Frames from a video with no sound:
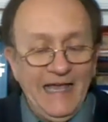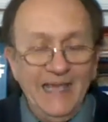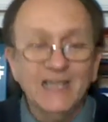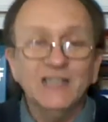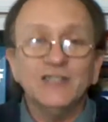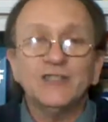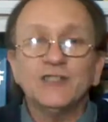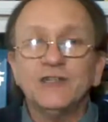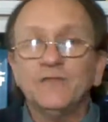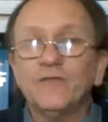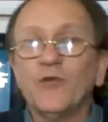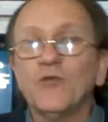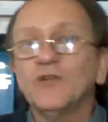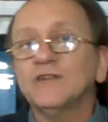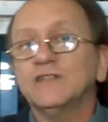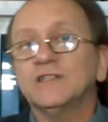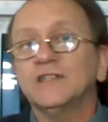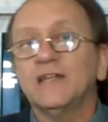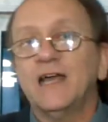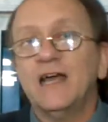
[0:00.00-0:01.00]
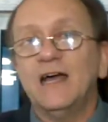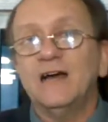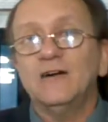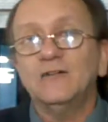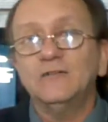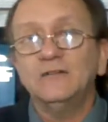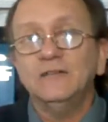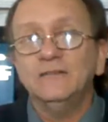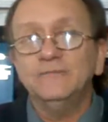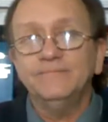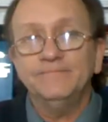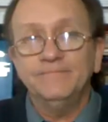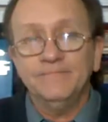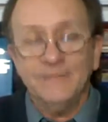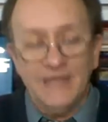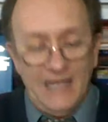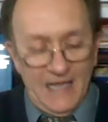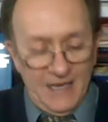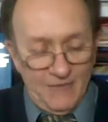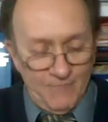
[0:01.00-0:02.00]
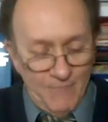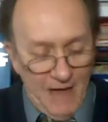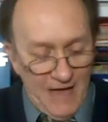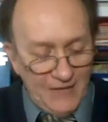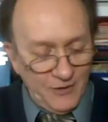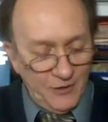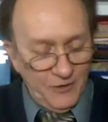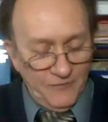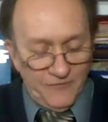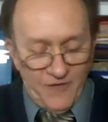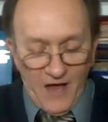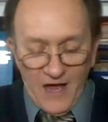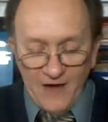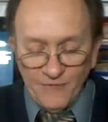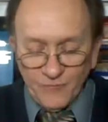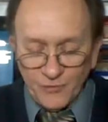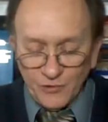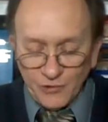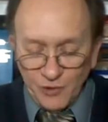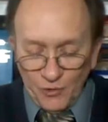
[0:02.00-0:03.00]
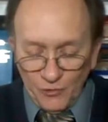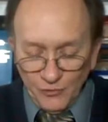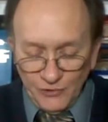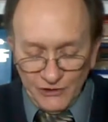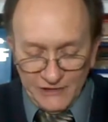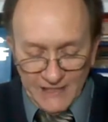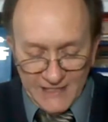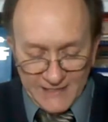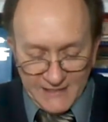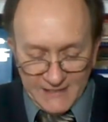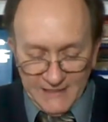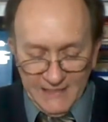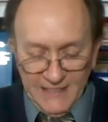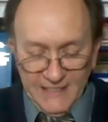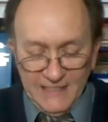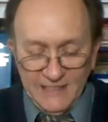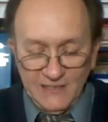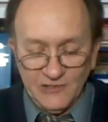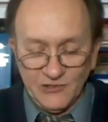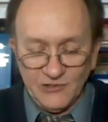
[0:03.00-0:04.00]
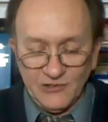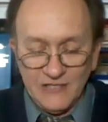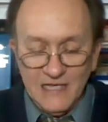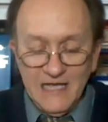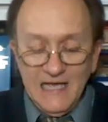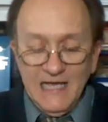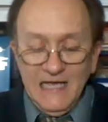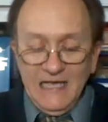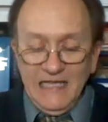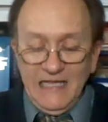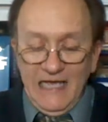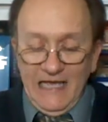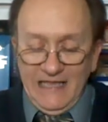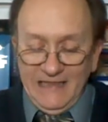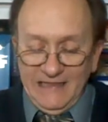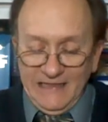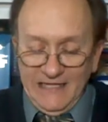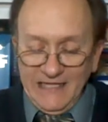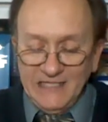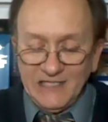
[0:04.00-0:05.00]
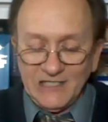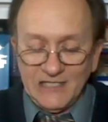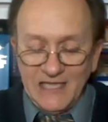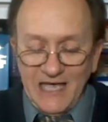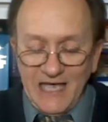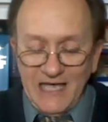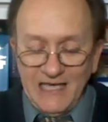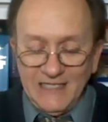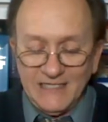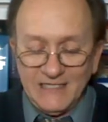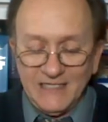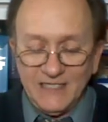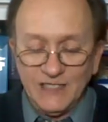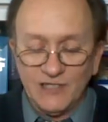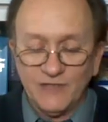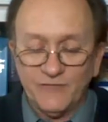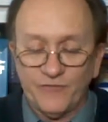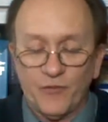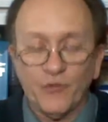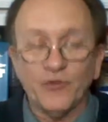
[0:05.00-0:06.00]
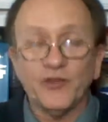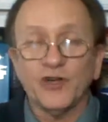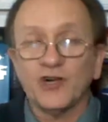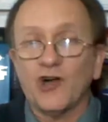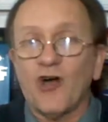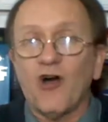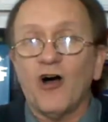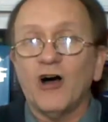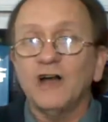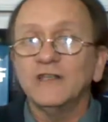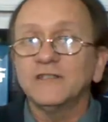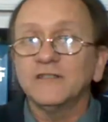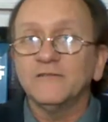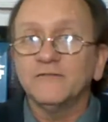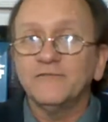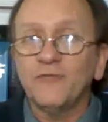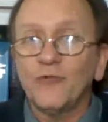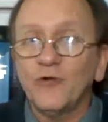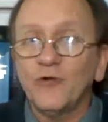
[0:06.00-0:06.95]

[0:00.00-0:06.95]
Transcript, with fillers: Is divorce allowed? In Matthew five, we're told, yes, it is. In this case, it's for the cause of